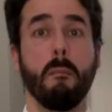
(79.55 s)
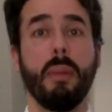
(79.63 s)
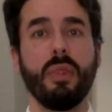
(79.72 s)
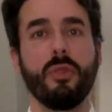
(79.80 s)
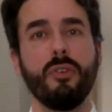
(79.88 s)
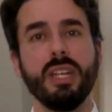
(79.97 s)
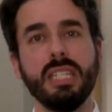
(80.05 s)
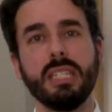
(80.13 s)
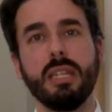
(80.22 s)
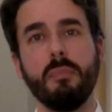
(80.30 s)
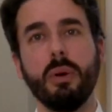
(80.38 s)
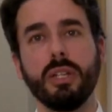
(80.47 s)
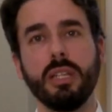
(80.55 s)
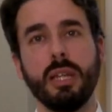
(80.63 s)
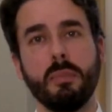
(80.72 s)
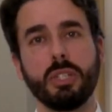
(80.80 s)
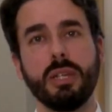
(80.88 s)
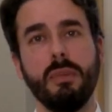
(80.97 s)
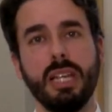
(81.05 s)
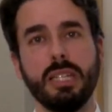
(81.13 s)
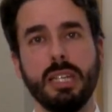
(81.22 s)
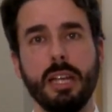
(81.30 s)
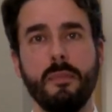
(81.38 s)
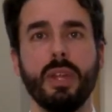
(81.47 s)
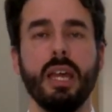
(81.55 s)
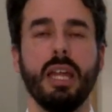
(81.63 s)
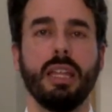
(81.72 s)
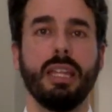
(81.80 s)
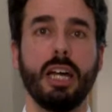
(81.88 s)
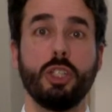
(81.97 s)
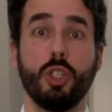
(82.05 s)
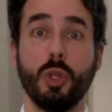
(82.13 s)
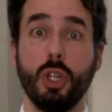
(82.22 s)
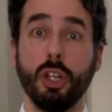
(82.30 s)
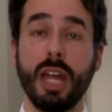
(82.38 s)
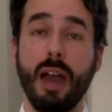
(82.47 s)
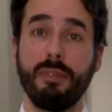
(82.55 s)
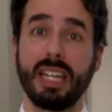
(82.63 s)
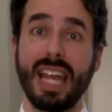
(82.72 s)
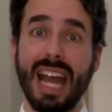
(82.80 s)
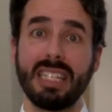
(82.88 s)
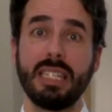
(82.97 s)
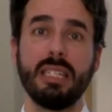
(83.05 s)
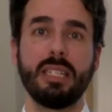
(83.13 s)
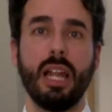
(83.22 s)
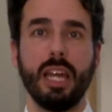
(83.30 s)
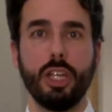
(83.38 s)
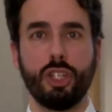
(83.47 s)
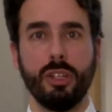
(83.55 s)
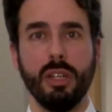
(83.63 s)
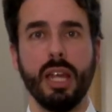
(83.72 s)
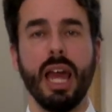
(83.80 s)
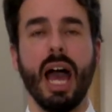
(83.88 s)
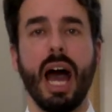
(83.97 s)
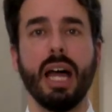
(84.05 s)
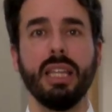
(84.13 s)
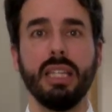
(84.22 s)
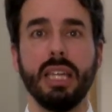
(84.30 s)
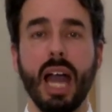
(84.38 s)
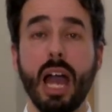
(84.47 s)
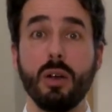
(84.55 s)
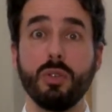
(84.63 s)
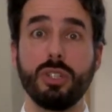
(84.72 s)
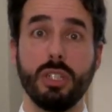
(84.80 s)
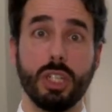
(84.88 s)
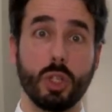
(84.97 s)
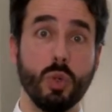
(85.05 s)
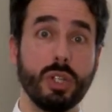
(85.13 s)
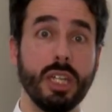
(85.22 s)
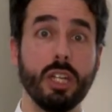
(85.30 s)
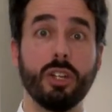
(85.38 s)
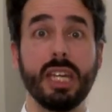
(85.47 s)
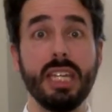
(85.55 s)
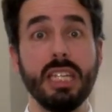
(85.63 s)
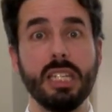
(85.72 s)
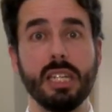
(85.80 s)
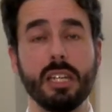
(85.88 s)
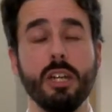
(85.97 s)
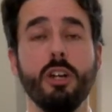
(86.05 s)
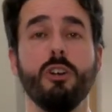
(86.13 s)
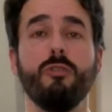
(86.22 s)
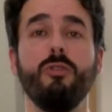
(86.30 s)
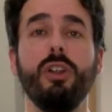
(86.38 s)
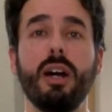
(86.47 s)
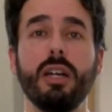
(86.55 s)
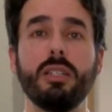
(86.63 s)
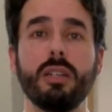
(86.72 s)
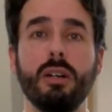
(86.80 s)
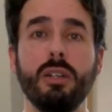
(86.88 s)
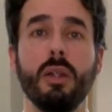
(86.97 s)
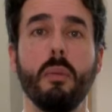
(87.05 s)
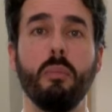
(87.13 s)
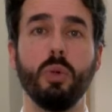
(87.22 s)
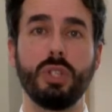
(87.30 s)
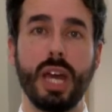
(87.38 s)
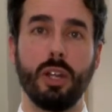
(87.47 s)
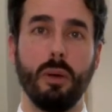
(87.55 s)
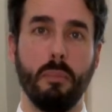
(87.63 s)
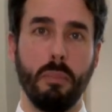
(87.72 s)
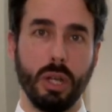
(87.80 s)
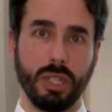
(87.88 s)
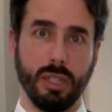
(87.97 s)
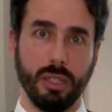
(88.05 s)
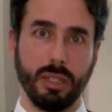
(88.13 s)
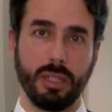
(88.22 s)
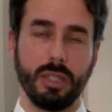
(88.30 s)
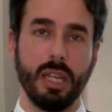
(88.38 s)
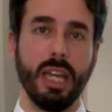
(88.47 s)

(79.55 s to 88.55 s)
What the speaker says: But there is the possibility that you don't have a gas installation and the house, the cooking or the heating, relies on butano bottles.